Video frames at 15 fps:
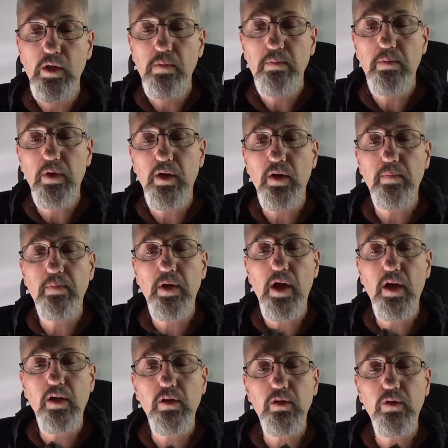But upon
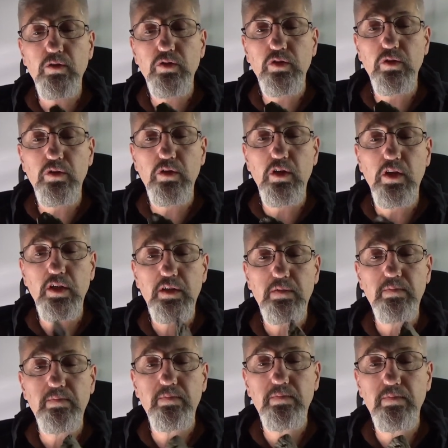closer look,
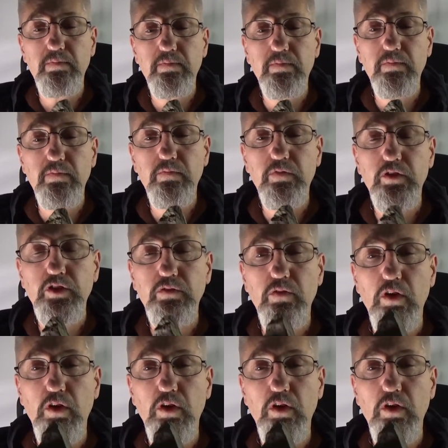first of all,